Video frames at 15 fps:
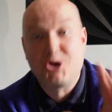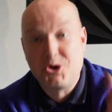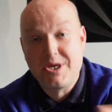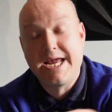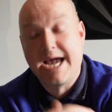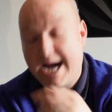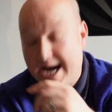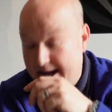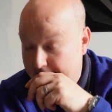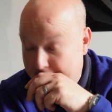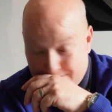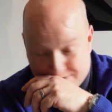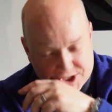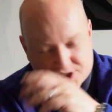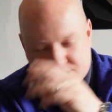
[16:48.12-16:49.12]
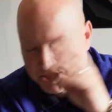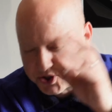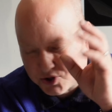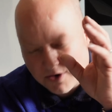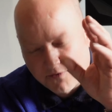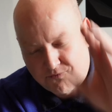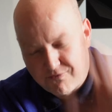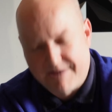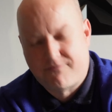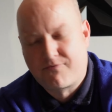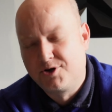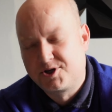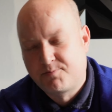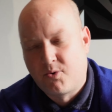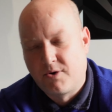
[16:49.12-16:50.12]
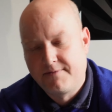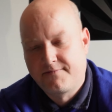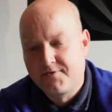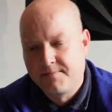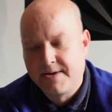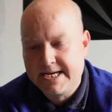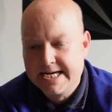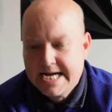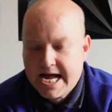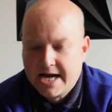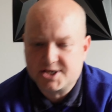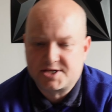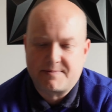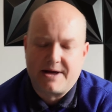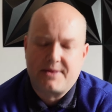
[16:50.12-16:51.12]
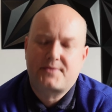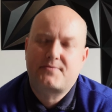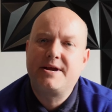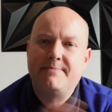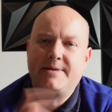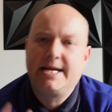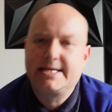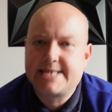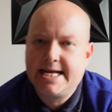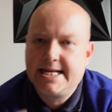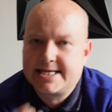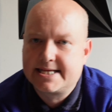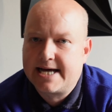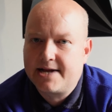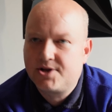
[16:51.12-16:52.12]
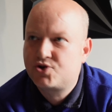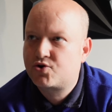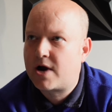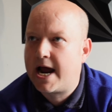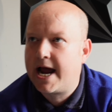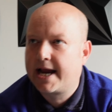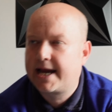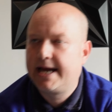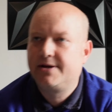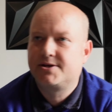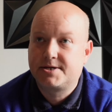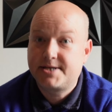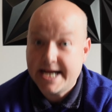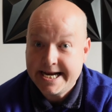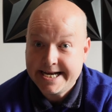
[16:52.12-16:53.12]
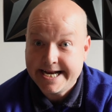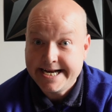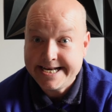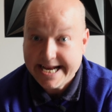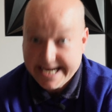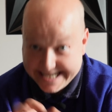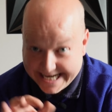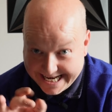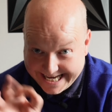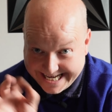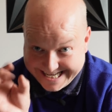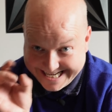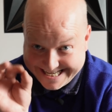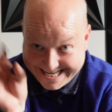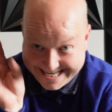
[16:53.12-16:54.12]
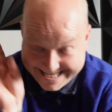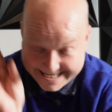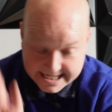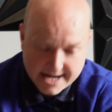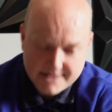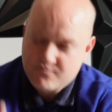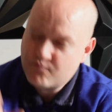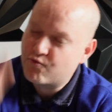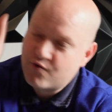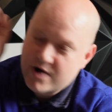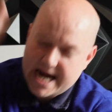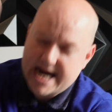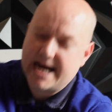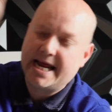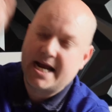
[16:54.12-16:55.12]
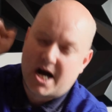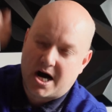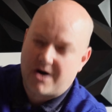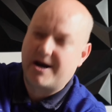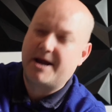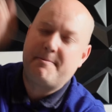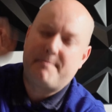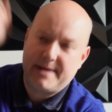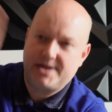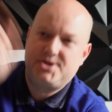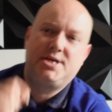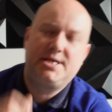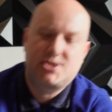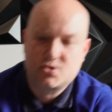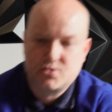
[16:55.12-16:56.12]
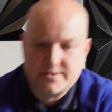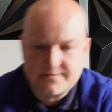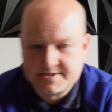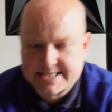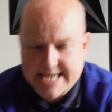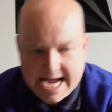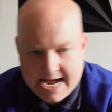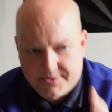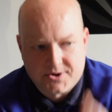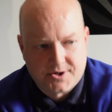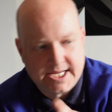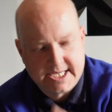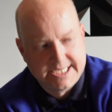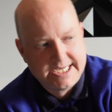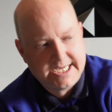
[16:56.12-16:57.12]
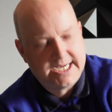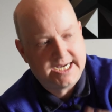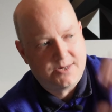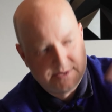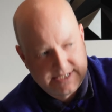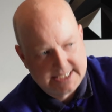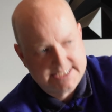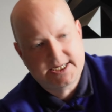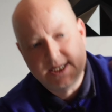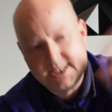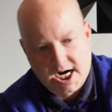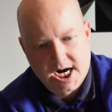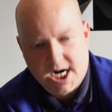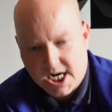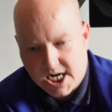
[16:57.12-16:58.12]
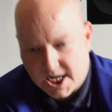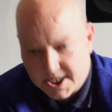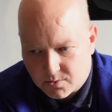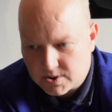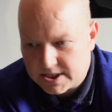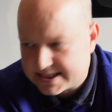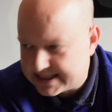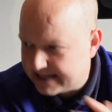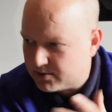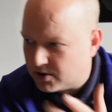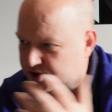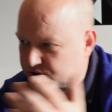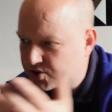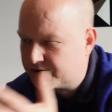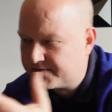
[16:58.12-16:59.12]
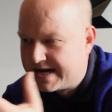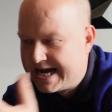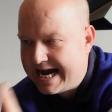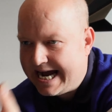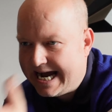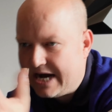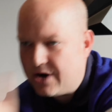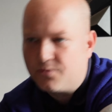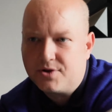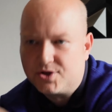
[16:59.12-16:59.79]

yeah, just a sort of reference point for me, because about 3 minutes into that track, he does a ding, ding, ding, ding, ding, ding, ding, really high pitchy sort of sound on it. With his guitar, and I want to see what sort of how the